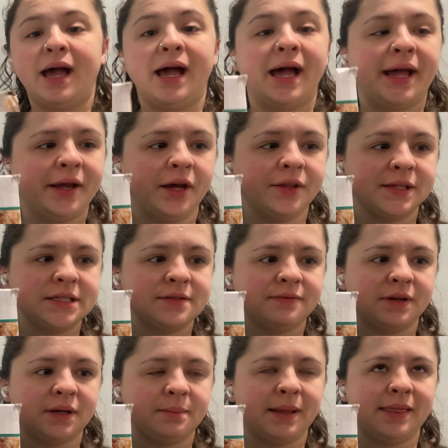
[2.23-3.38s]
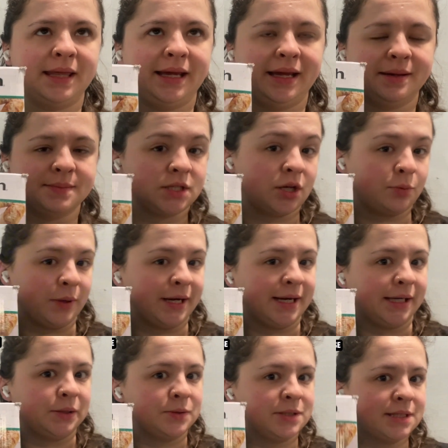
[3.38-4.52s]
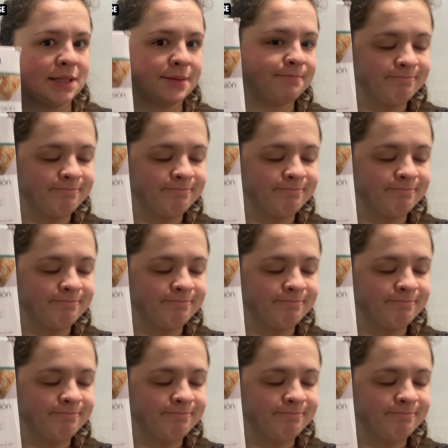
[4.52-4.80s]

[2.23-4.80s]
I got this from the Amazon warehouse.